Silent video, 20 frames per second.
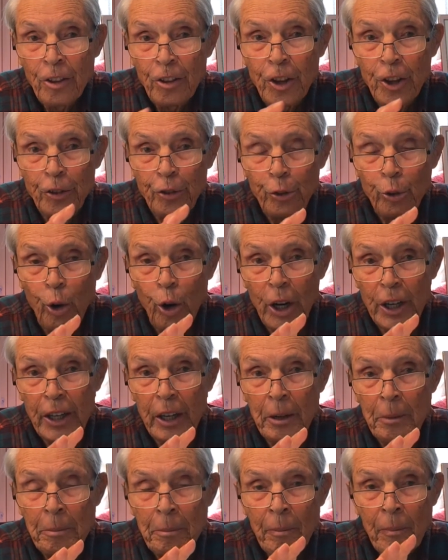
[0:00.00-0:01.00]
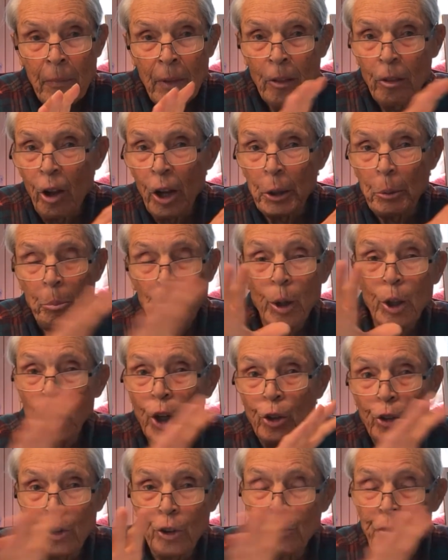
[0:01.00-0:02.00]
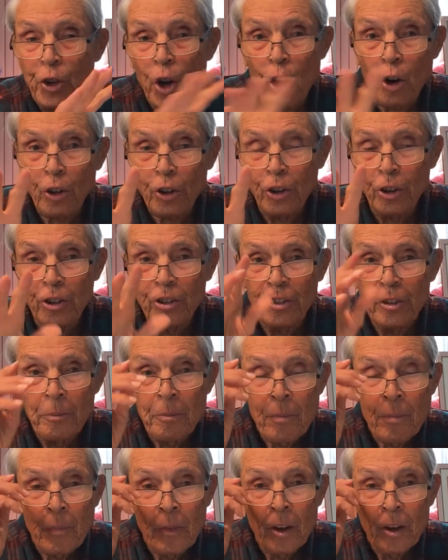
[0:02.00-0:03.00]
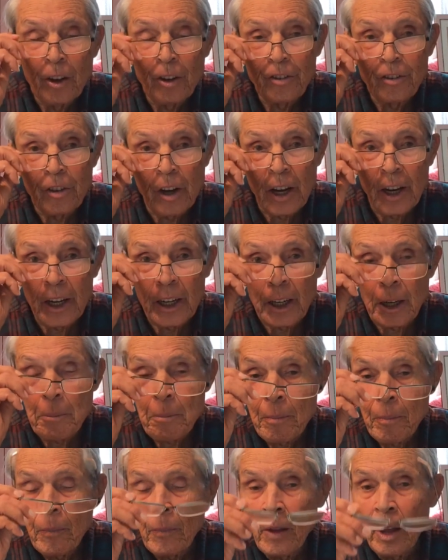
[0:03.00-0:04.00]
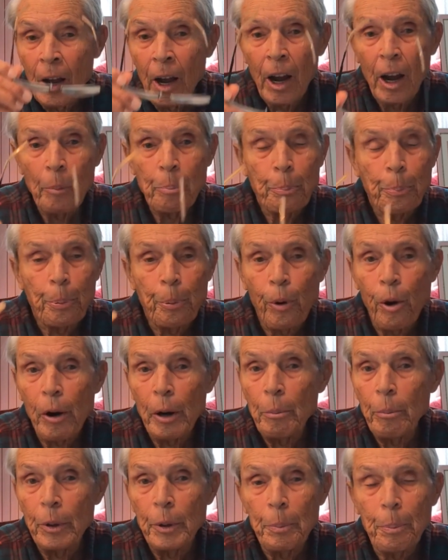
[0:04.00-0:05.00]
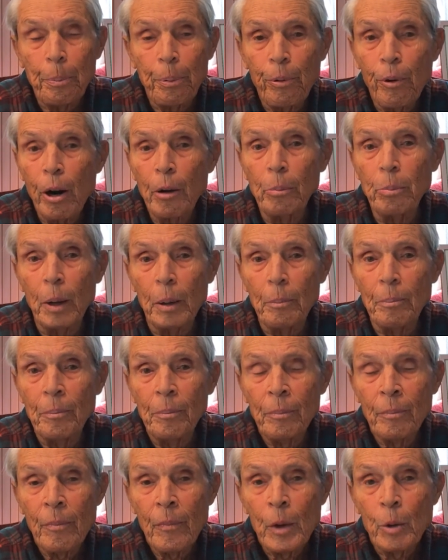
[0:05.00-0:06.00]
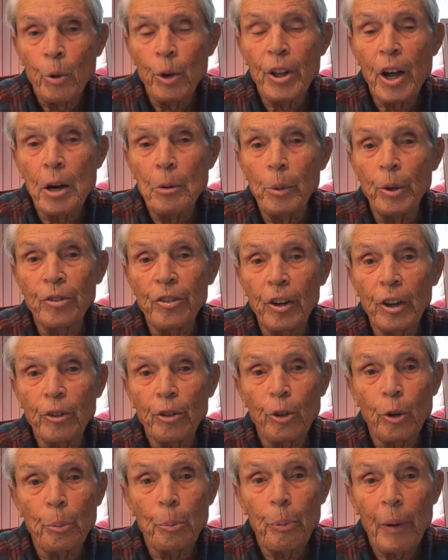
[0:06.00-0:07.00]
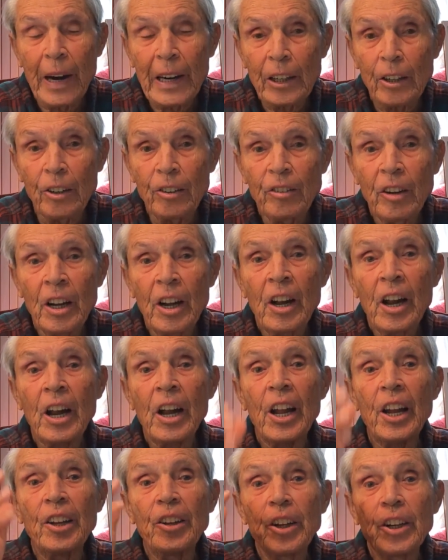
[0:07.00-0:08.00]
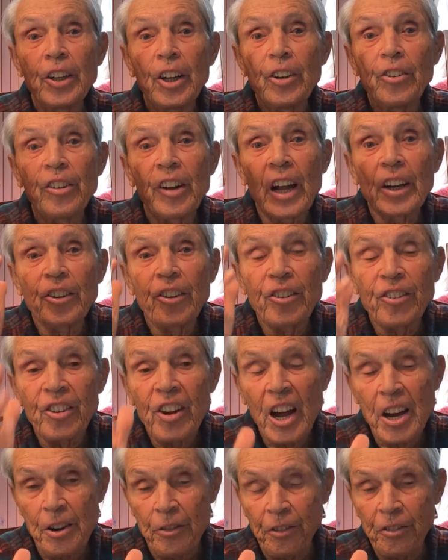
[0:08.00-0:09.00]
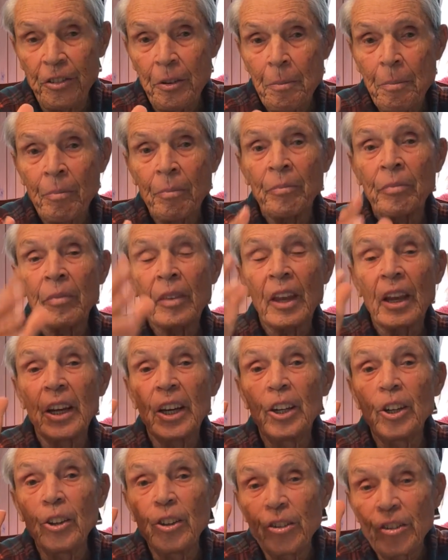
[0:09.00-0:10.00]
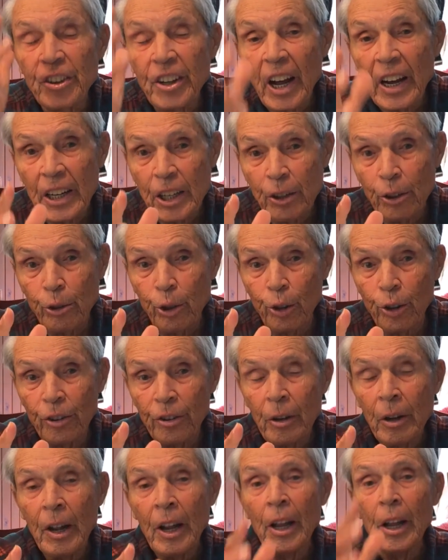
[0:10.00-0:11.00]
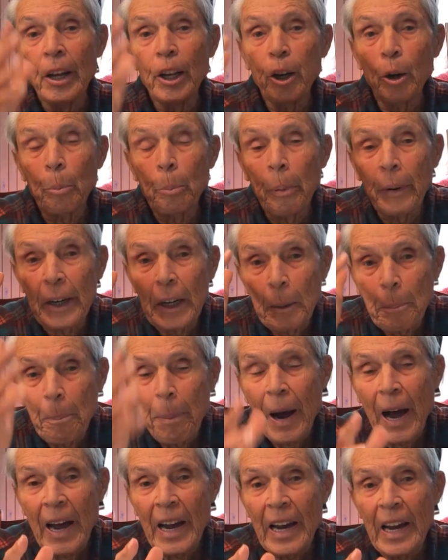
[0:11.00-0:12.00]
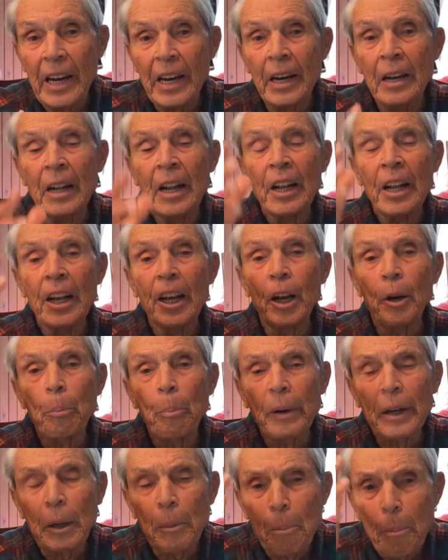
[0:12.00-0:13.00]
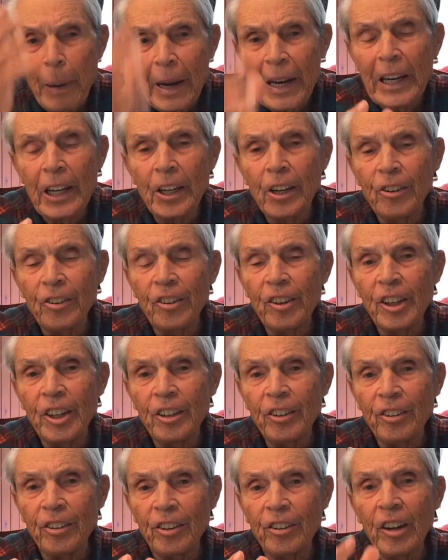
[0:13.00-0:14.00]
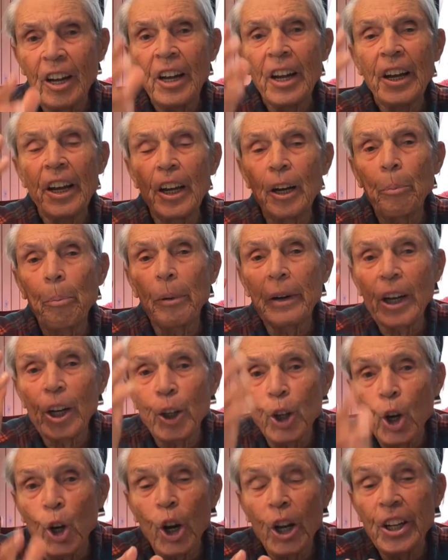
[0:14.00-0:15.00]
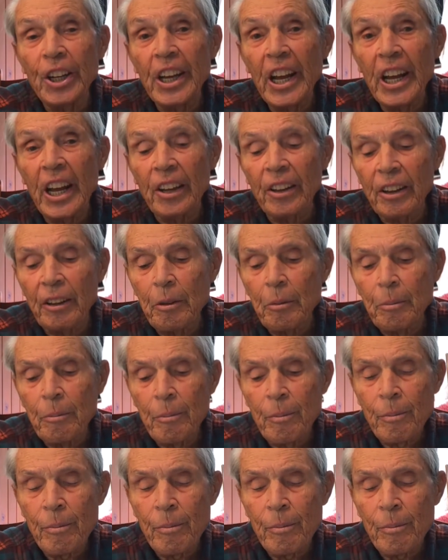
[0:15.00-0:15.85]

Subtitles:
This writer, like millions of doctors, is saying a primary problem with homosexual practice is it is unsafe, it is dangerous, it'll bring pain, it'll bring many diseases, it'll bring an early death.